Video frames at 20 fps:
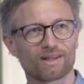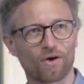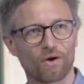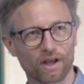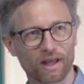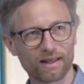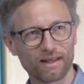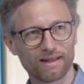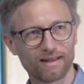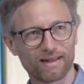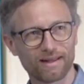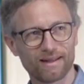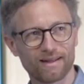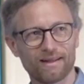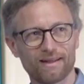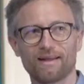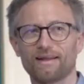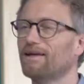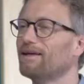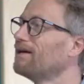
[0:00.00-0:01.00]
Okay?
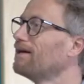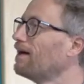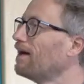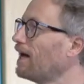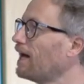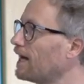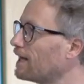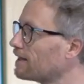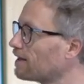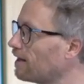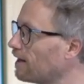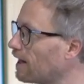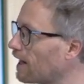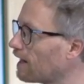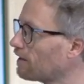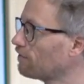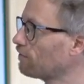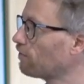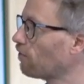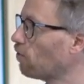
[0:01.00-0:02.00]
And
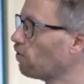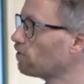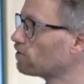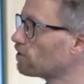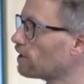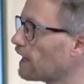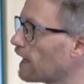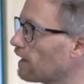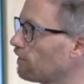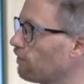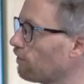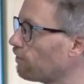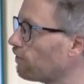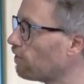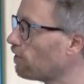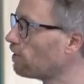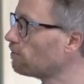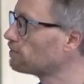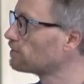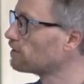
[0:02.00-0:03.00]
all the life
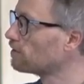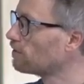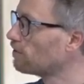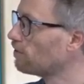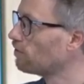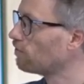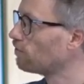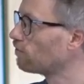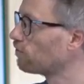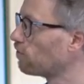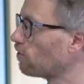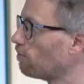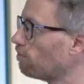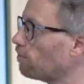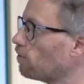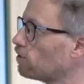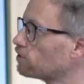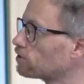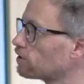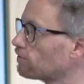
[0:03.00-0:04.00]
forms, for
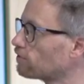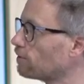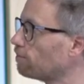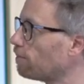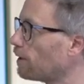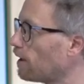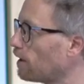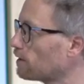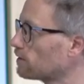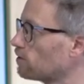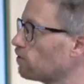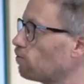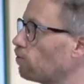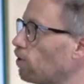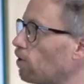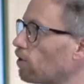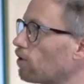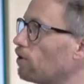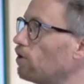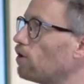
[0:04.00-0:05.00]
most of the part,
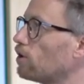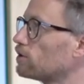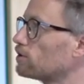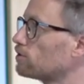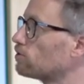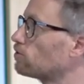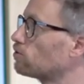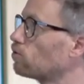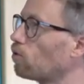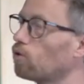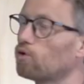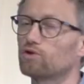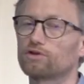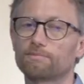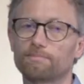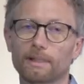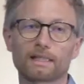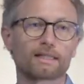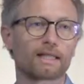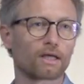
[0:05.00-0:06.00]
were not so
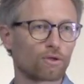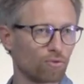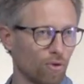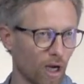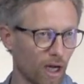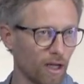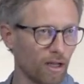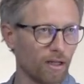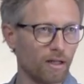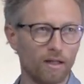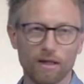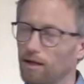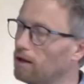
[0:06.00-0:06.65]
spectacular.